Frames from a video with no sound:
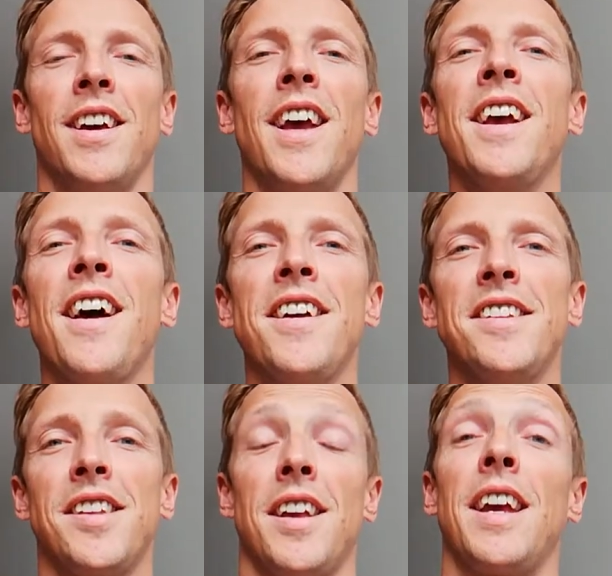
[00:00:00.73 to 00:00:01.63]
Hey
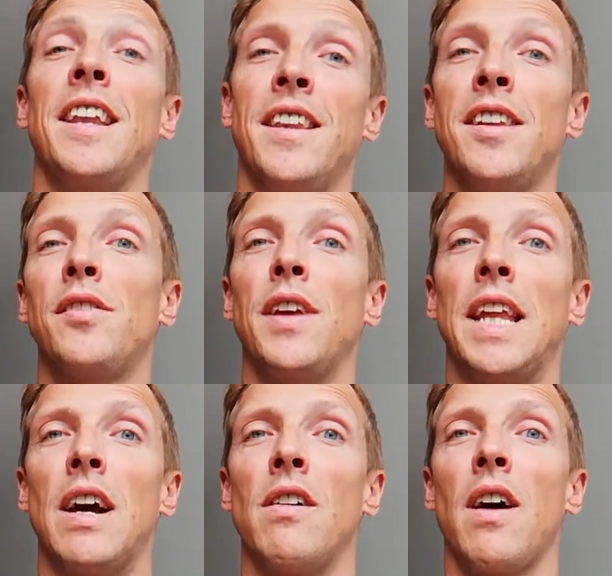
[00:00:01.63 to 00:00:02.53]
guys, in this
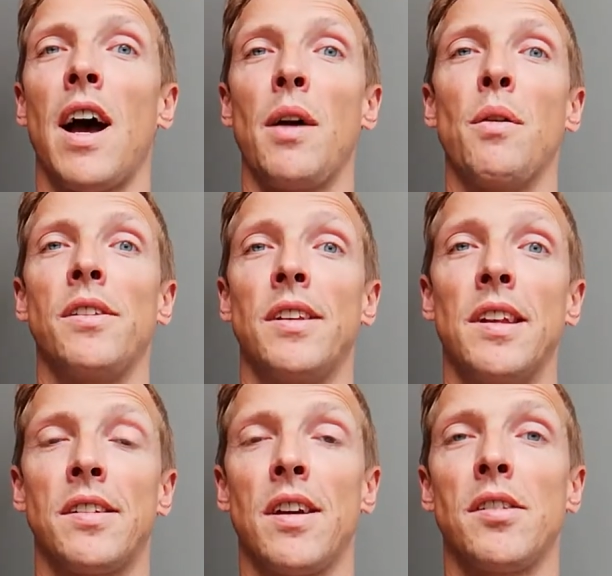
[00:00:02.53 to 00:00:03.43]
video I want to
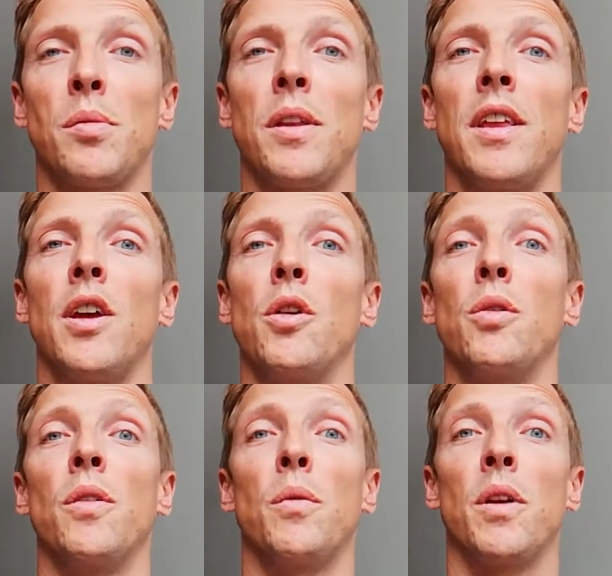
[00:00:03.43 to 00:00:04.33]
discuss with
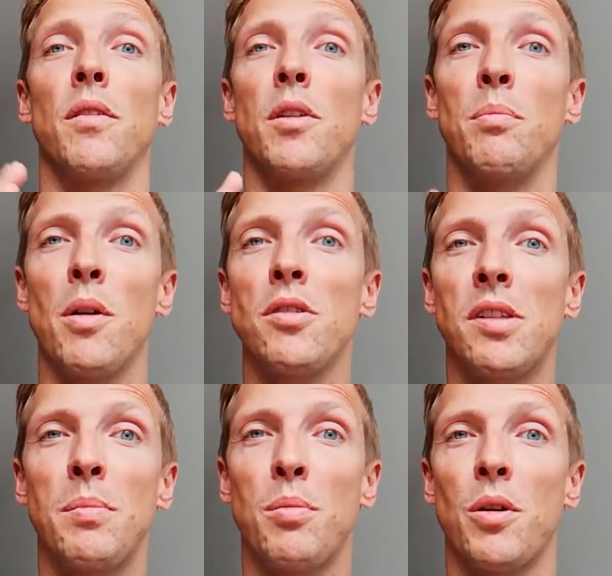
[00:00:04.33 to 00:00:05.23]
you one of the
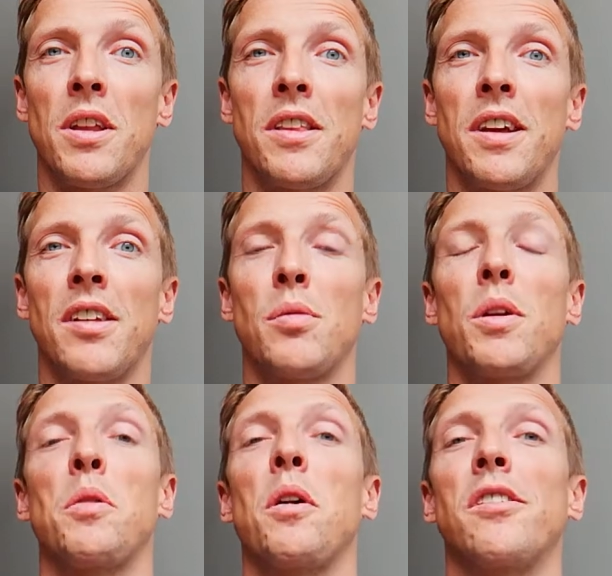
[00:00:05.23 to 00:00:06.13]
most important things
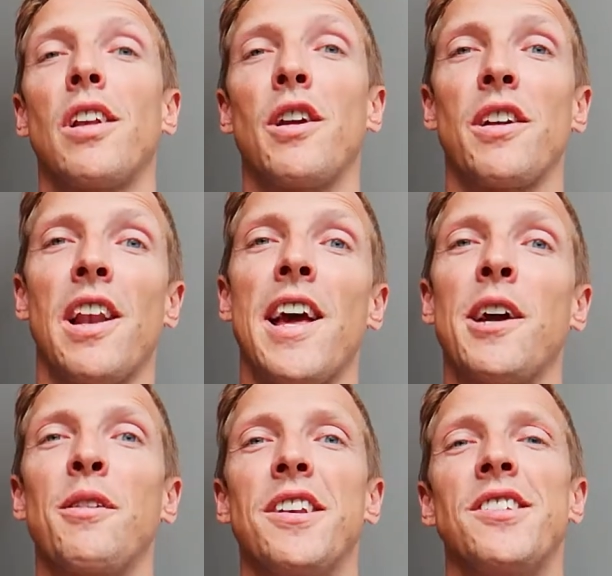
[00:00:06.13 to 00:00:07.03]
when you want to learn a
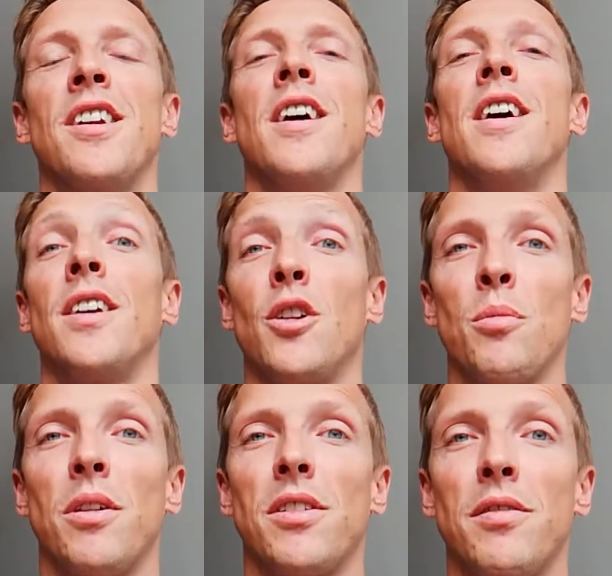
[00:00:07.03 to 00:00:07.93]
language, your
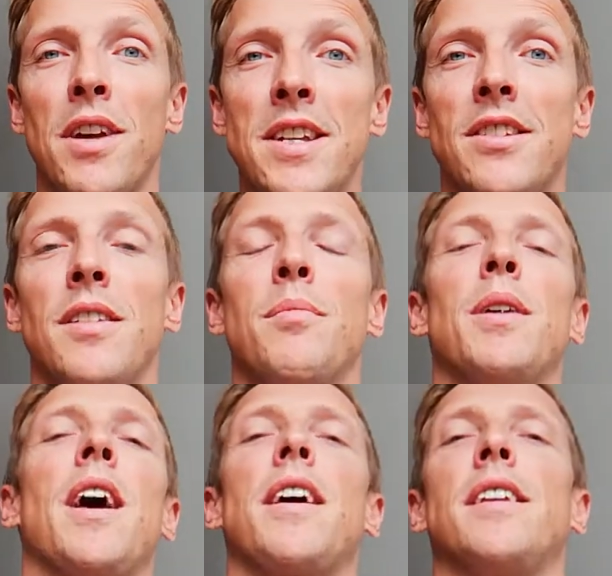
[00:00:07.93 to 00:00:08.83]
motivation
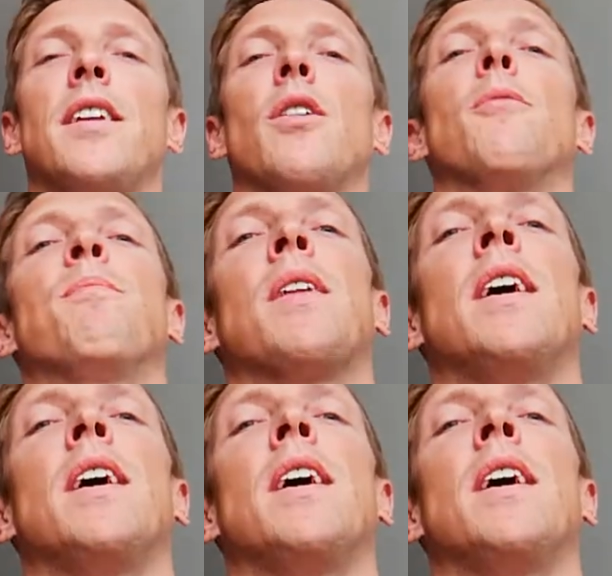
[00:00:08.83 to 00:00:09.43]
behind it all.